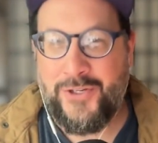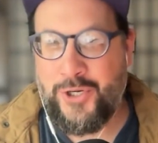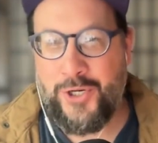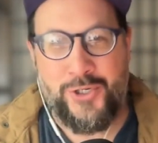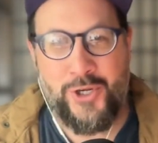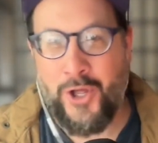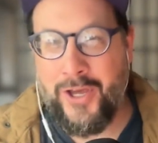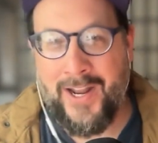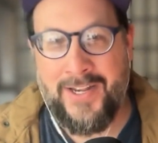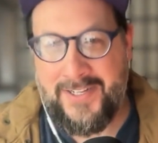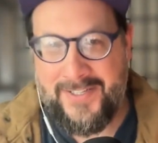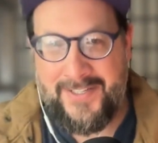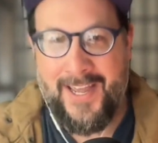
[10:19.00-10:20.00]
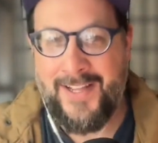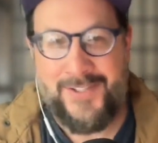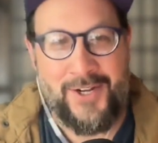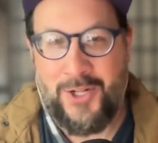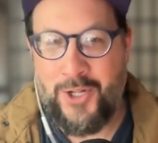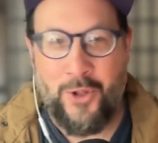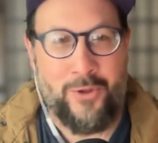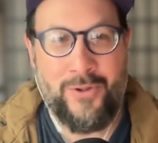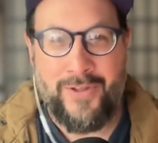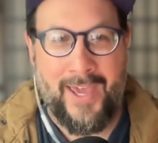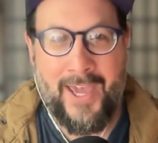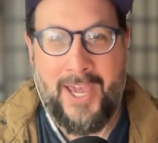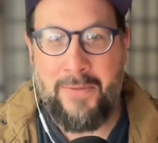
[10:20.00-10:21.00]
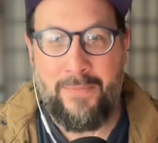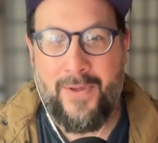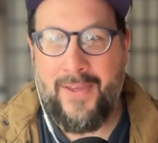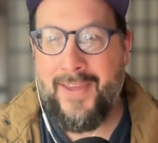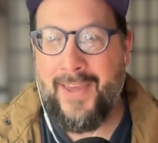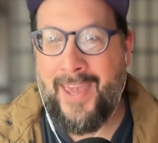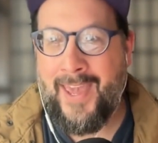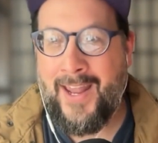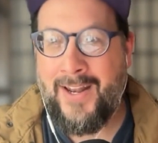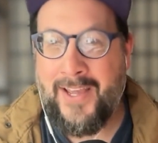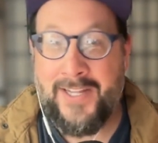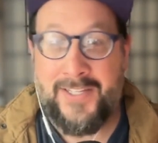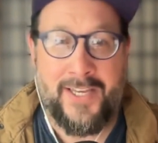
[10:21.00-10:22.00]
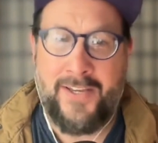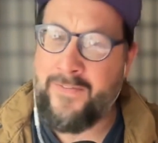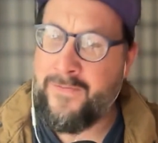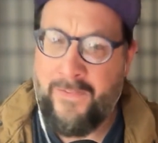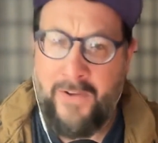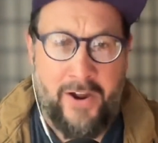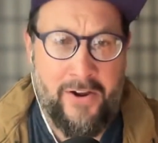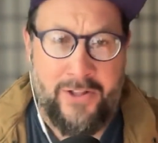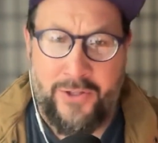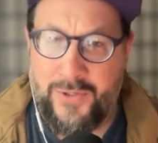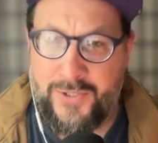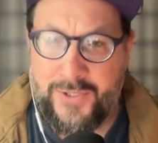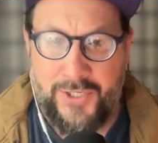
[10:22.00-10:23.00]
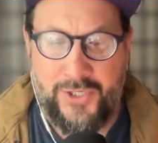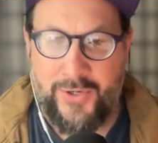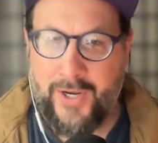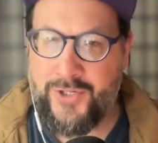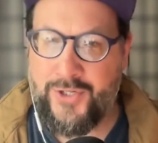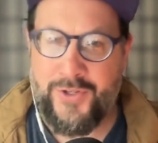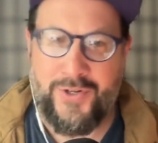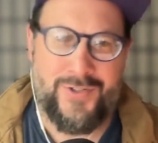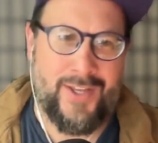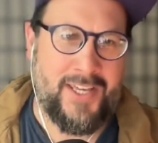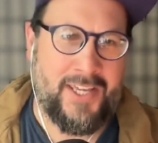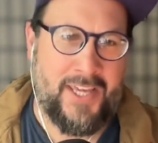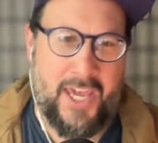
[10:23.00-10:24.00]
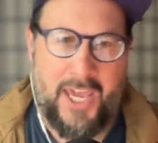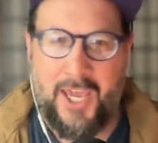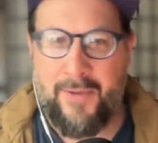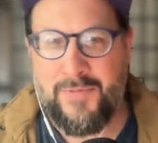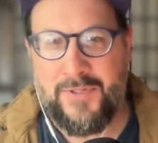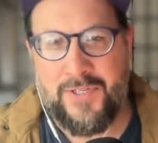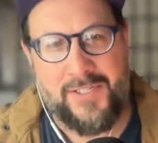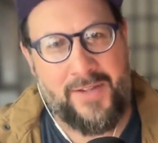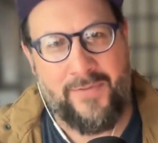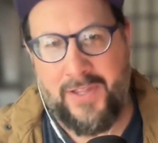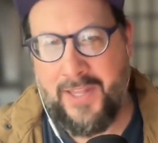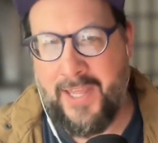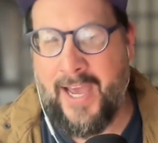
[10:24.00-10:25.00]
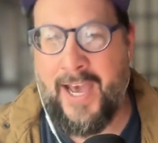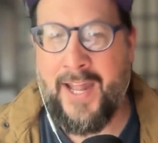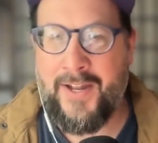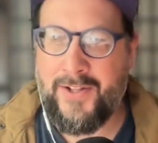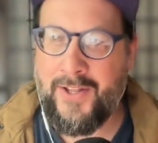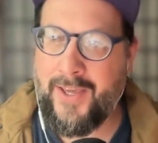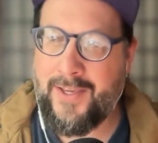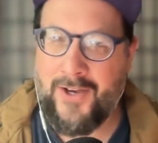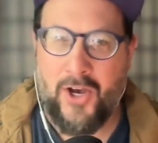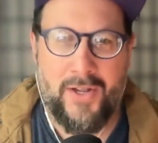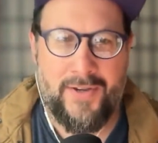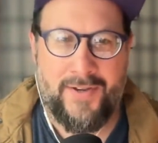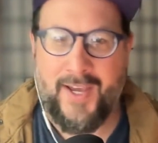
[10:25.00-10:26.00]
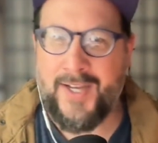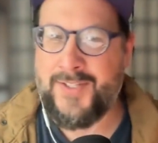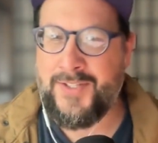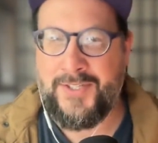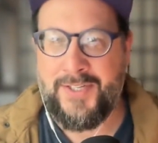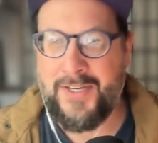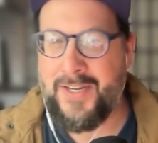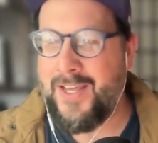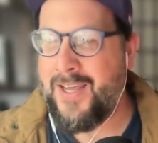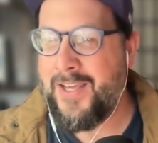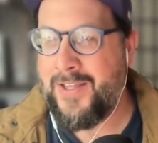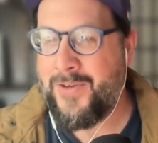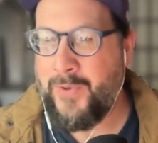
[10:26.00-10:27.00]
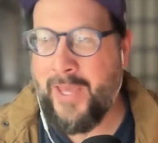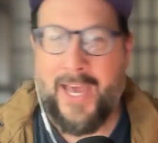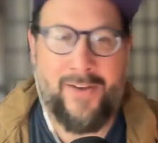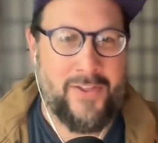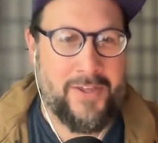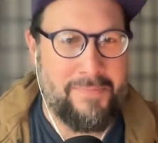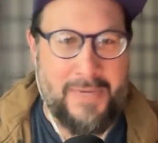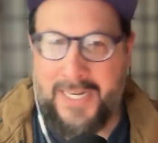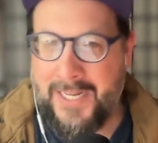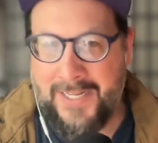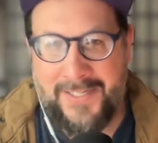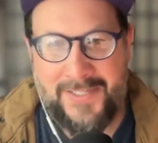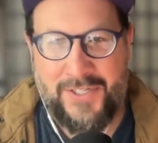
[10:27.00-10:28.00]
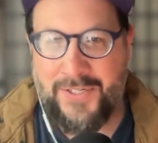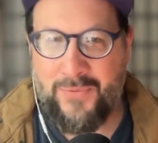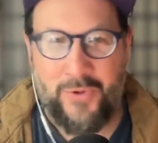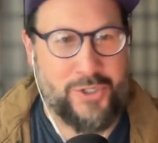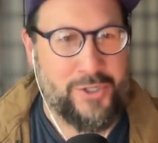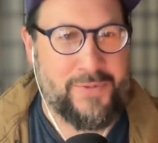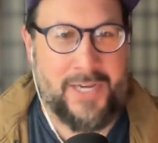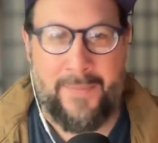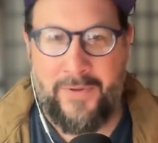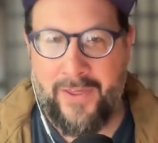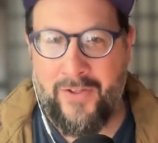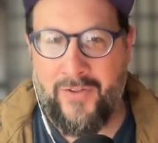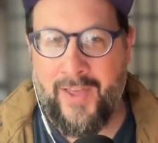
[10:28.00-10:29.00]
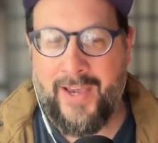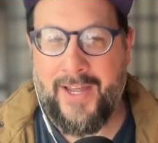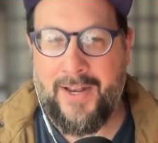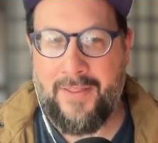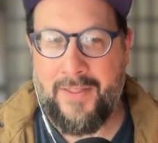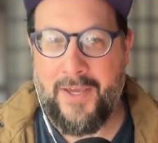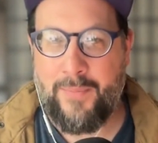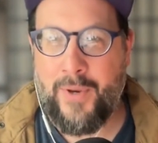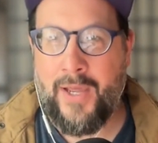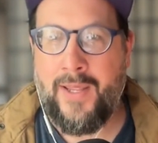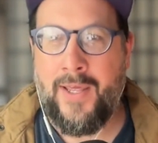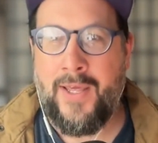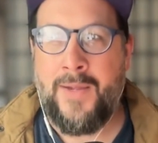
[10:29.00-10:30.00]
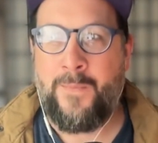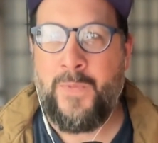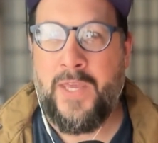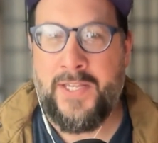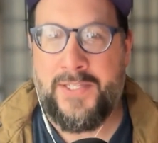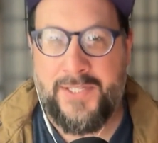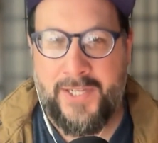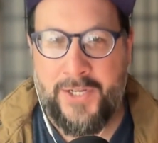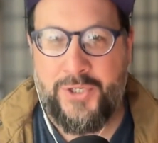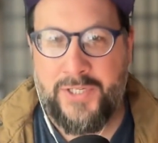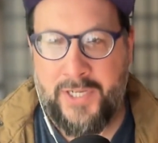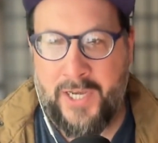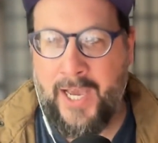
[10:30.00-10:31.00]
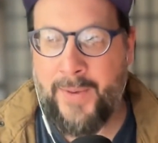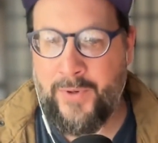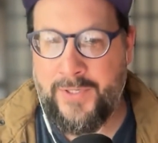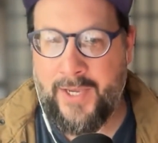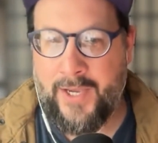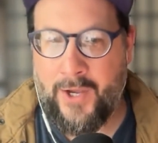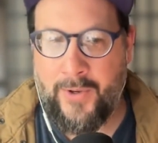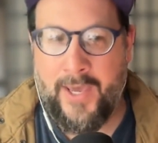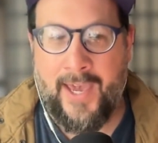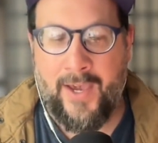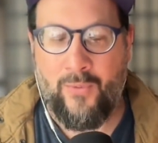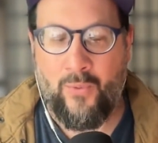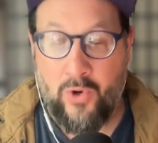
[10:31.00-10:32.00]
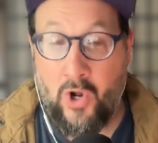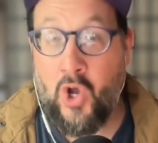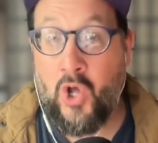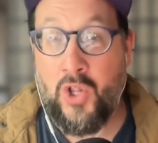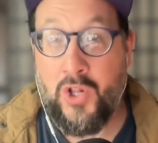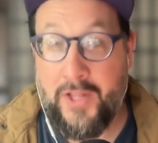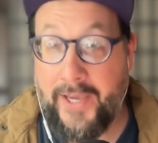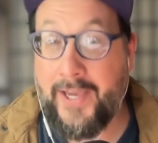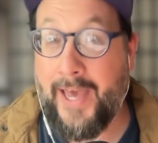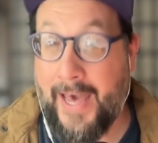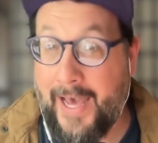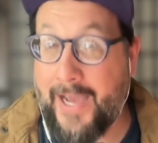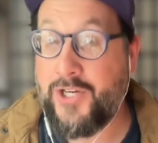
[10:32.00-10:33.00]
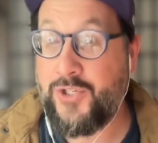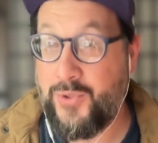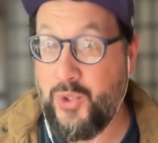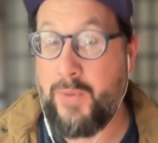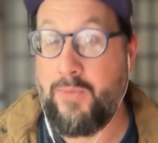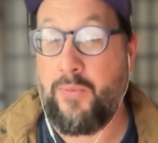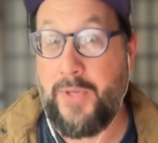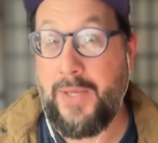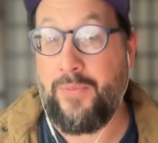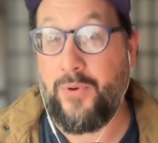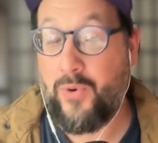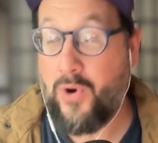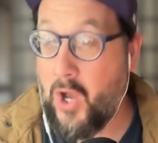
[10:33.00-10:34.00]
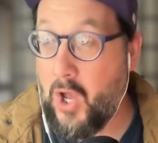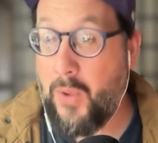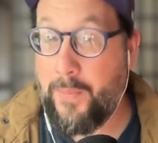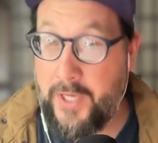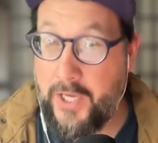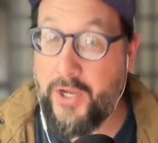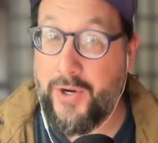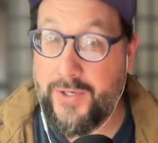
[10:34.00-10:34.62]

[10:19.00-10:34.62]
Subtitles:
church all kind of descends on a local camp and it's like very loosely structured. There's like games and stuff like that and like contests and we have like meetings and worship time together and that kind of thing. But it's such a time where it's like, okay, we're all like actual normal people. We're all peers.